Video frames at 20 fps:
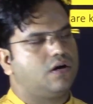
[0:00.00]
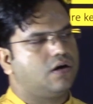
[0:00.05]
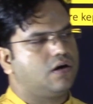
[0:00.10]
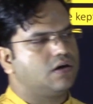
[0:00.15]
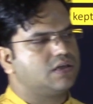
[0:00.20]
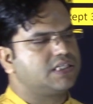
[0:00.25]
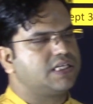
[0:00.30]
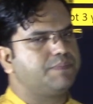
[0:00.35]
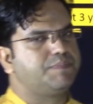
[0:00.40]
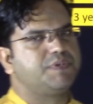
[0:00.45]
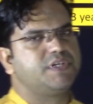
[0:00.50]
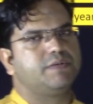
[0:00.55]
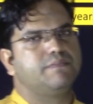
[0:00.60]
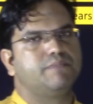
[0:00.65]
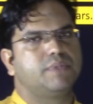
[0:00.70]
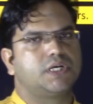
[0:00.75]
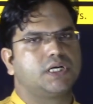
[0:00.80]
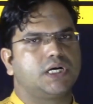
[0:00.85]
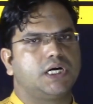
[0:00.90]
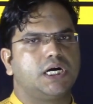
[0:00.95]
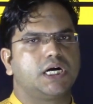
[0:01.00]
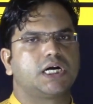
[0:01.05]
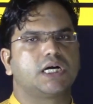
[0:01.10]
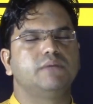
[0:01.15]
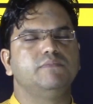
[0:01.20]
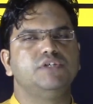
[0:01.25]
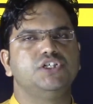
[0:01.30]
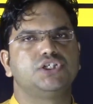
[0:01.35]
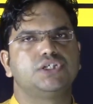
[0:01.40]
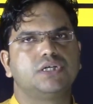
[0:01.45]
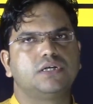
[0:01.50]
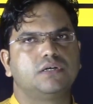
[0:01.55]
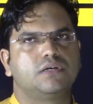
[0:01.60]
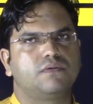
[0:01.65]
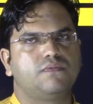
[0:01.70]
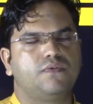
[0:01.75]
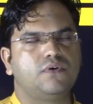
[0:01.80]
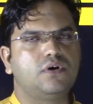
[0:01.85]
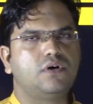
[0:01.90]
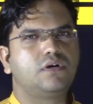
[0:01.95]
September, a commission
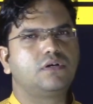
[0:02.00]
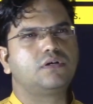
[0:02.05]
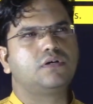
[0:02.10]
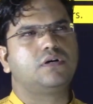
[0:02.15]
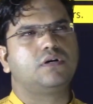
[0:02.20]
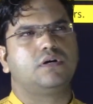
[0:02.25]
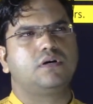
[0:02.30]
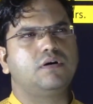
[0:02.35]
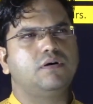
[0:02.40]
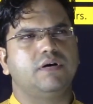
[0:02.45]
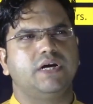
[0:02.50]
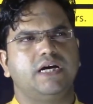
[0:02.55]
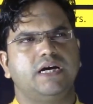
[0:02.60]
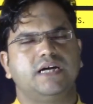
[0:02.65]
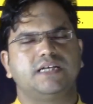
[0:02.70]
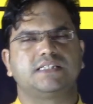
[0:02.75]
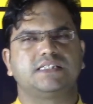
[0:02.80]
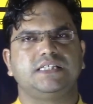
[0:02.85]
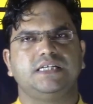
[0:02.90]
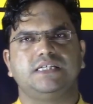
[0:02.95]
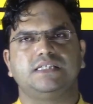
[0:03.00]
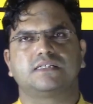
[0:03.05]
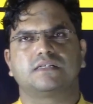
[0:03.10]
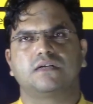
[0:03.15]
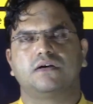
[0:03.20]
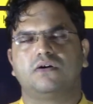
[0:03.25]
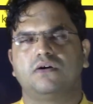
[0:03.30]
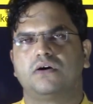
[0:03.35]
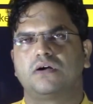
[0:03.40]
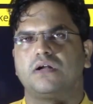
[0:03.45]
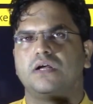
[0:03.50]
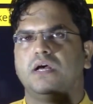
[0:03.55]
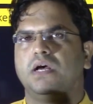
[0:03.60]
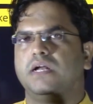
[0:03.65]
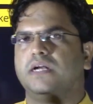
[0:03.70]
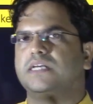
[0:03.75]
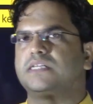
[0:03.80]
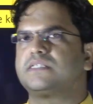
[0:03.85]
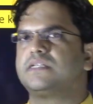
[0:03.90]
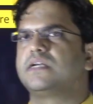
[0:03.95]
for SCs or
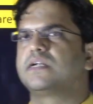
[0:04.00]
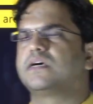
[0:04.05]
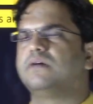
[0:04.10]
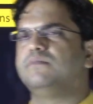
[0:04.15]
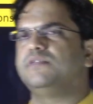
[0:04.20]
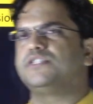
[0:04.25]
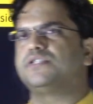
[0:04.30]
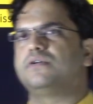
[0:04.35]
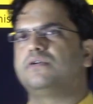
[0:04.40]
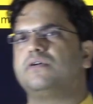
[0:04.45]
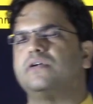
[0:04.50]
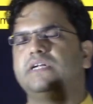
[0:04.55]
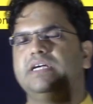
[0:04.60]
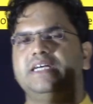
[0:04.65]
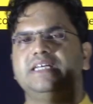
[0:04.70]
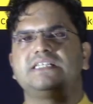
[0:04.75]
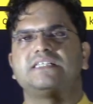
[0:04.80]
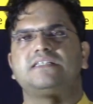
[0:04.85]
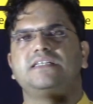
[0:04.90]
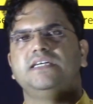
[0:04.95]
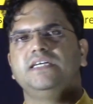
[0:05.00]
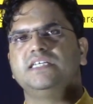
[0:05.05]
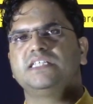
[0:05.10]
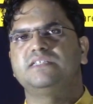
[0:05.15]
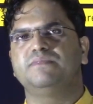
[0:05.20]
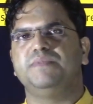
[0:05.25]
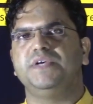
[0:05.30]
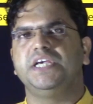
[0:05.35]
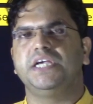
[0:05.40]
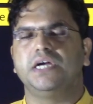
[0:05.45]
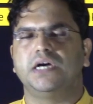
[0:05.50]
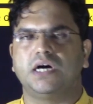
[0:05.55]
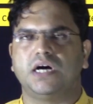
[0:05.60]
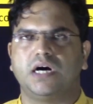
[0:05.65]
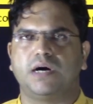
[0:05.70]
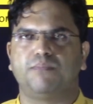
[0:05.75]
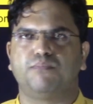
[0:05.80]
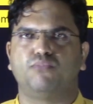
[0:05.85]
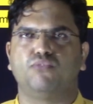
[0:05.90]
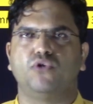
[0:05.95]
National Commission on ST is being
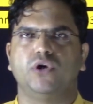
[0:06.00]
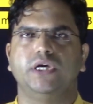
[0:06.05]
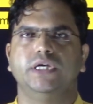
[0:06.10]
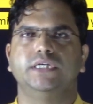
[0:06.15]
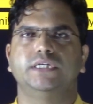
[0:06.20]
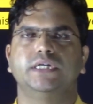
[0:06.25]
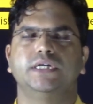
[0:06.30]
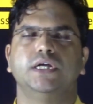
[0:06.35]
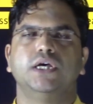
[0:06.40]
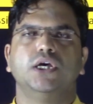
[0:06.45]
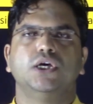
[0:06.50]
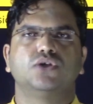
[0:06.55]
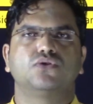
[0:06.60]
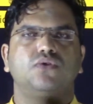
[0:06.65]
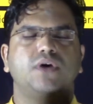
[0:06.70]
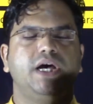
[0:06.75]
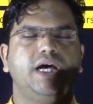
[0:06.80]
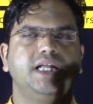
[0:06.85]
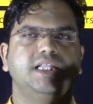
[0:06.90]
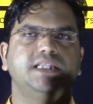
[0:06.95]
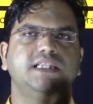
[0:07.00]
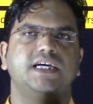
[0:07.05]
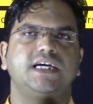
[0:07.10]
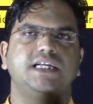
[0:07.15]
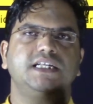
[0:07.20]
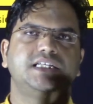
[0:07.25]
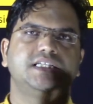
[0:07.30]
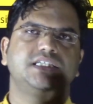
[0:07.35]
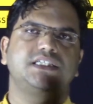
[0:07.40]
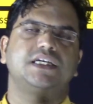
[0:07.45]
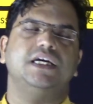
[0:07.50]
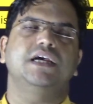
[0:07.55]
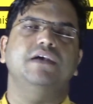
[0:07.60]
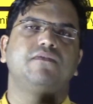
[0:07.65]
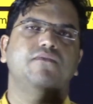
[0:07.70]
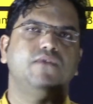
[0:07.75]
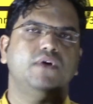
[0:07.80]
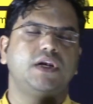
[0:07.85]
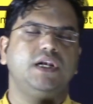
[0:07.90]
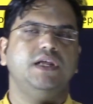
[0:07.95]
appointed. So at that
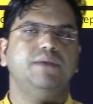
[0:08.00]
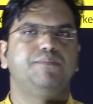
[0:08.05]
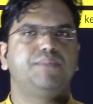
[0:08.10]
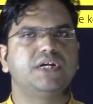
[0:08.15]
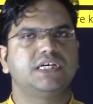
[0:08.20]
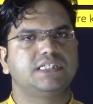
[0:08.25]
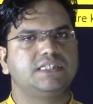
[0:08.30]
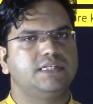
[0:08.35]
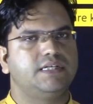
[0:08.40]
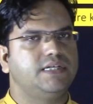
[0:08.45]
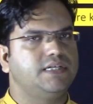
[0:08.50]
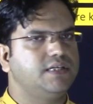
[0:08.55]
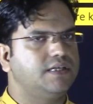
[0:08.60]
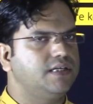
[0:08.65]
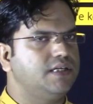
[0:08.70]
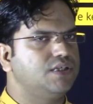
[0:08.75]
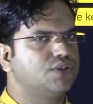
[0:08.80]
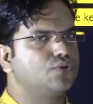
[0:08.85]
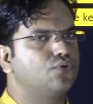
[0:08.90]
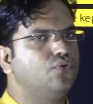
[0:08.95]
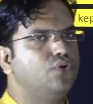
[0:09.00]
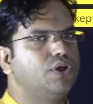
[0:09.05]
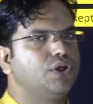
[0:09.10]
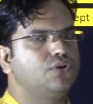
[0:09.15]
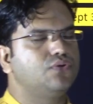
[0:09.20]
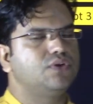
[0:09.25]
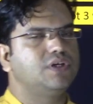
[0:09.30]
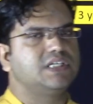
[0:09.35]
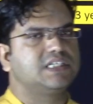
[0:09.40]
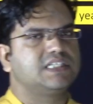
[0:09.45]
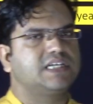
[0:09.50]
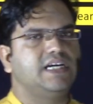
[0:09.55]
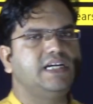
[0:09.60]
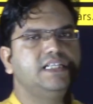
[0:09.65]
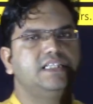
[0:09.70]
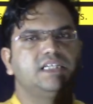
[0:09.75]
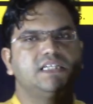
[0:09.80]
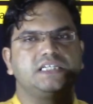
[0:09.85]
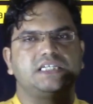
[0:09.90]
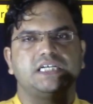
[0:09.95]
time only president is going to decide
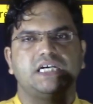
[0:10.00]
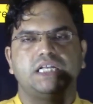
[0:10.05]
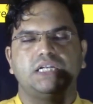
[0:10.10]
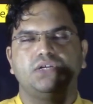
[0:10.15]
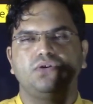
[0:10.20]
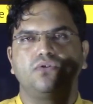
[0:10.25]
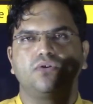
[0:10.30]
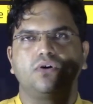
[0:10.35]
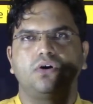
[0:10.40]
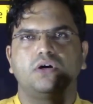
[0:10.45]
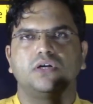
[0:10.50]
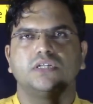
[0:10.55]
the tenure or